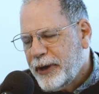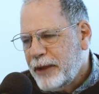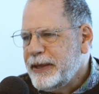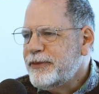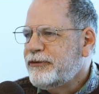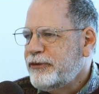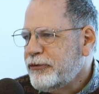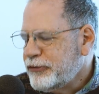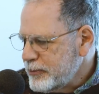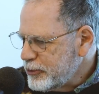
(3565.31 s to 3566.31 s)
and I mean the
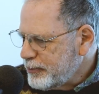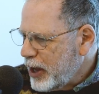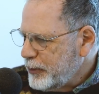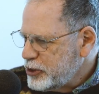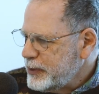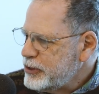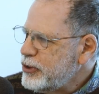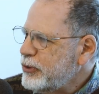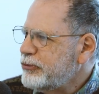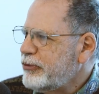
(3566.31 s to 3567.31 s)
systems by which we
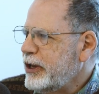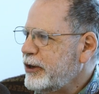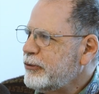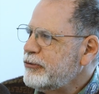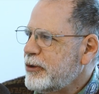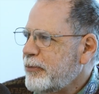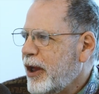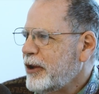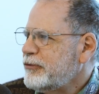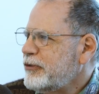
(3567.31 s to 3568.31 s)
choose leaders and
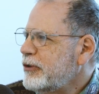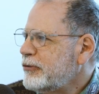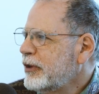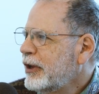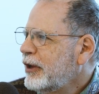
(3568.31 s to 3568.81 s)
policies.